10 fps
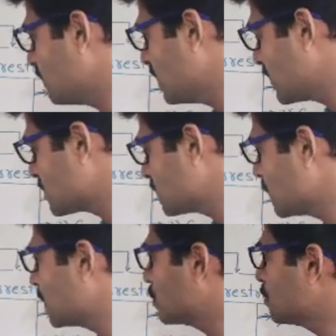I will
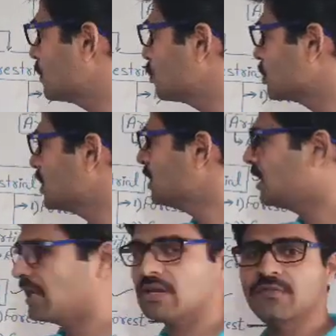explain you about
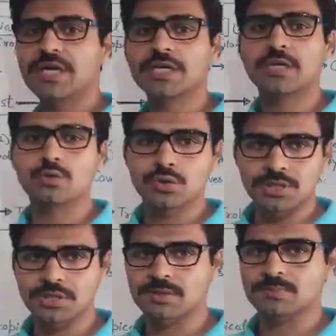the aquatic
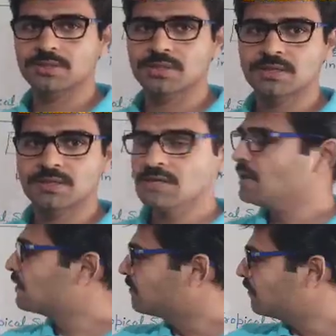ecosystems.
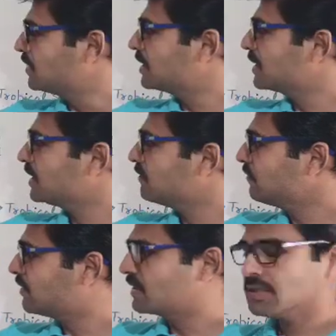We
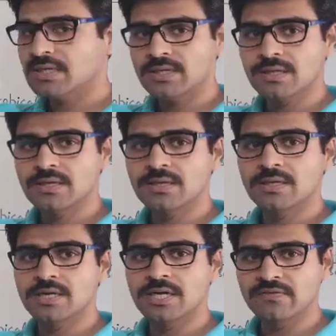can further
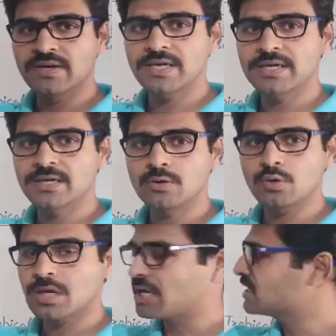divide
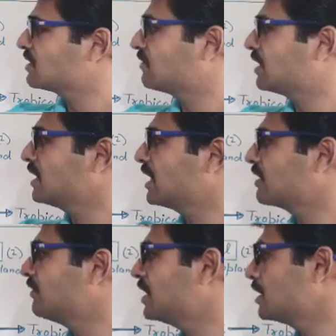or classify
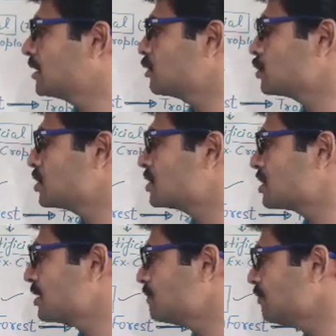aquatic
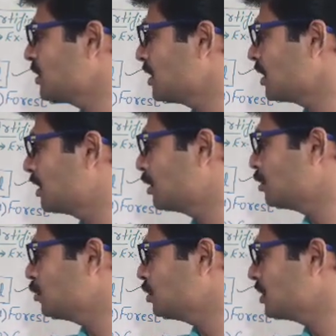ecosystem
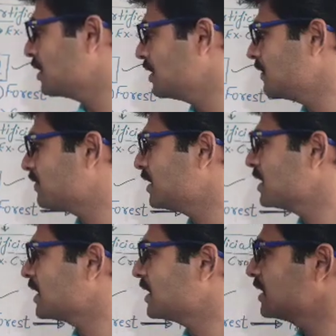into three
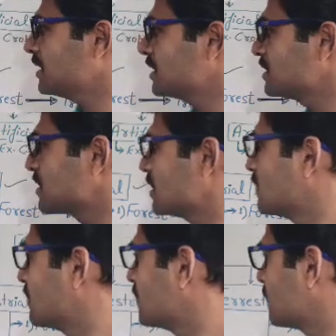different categories.
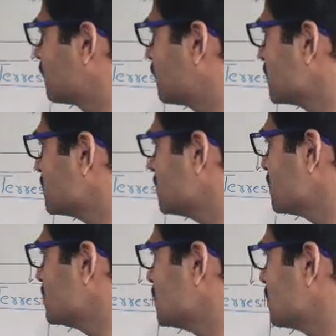First
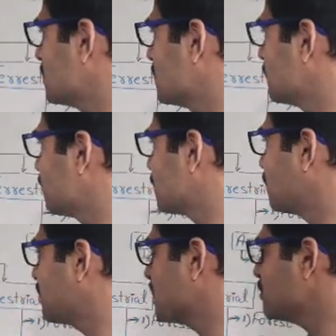is
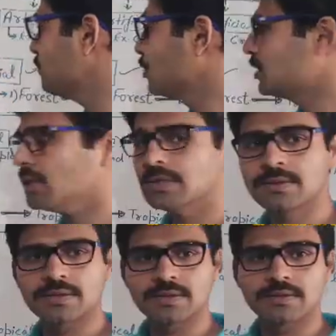freshwater